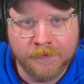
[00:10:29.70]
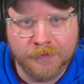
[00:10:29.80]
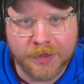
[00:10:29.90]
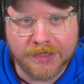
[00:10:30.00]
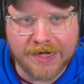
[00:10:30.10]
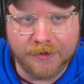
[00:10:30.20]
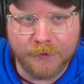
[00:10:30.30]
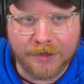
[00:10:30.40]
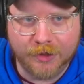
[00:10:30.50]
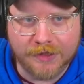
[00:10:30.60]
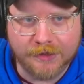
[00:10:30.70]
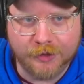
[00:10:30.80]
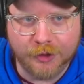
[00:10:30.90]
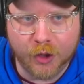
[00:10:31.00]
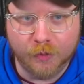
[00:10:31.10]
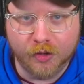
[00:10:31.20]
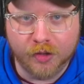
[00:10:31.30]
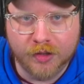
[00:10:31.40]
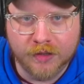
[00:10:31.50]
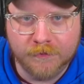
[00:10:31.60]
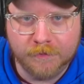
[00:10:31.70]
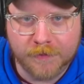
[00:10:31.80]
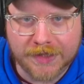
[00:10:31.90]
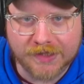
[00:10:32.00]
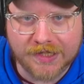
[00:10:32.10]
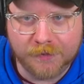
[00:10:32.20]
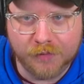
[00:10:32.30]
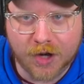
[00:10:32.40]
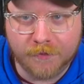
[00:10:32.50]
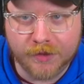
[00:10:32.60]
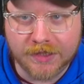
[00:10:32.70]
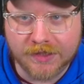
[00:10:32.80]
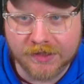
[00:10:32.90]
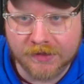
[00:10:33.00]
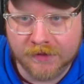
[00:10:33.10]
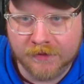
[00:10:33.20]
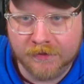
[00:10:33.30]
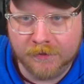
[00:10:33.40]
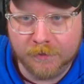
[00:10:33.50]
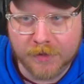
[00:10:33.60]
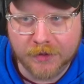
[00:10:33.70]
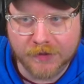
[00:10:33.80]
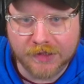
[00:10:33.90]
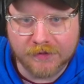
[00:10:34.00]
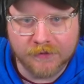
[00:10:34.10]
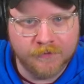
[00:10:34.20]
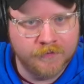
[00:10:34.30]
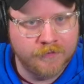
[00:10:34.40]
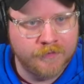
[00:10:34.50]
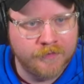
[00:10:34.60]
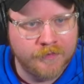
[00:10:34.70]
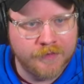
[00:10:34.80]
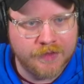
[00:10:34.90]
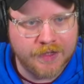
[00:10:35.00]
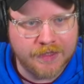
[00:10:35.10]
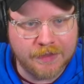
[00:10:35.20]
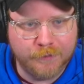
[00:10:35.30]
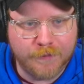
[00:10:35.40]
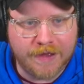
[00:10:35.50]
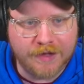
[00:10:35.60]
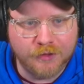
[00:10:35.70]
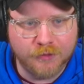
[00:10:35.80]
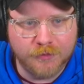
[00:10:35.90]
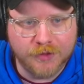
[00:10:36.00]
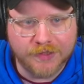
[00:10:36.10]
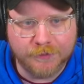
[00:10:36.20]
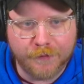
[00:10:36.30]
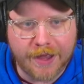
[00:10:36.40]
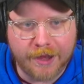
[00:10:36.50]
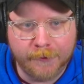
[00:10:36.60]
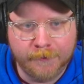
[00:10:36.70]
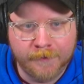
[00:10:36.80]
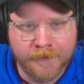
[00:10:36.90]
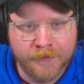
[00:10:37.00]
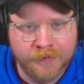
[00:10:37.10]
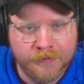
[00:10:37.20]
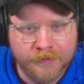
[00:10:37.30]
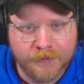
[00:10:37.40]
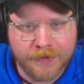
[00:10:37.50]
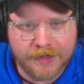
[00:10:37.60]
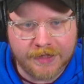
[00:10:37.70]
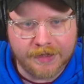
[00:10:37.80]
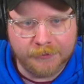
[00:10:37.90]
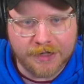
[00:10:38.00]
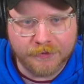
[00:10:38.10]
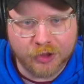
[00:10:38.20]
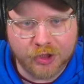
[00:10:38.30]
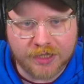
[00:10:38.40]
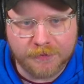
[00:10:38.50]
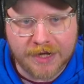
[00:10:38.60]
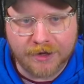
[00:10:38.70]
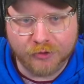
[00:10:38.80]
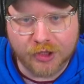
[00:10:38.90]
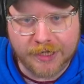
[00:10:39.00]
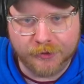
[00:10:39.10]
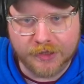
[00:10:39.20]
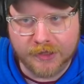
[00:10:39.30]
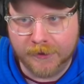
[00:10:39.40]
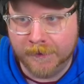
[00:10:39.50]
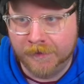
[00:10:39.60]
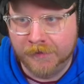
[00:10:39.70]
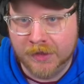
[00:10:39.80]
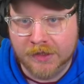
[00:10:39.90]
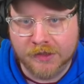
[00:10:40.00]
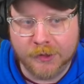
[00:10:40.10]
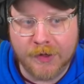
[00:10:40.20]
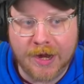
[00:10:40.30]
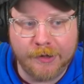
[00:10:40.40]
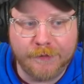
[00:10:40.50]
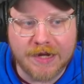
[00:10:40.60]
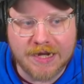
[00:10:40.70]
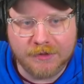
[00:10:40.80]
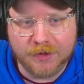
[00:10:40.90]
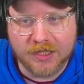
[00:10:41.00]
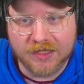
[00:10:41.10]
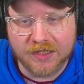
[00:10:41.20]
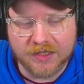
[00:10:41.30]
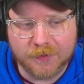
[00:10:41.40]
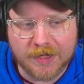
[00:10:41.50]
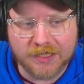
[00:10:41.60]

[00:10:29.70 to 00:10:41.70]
Again, we are in global mixtape properties, music, and then find your music file. And we have the check me out channel here. So now if I hit the space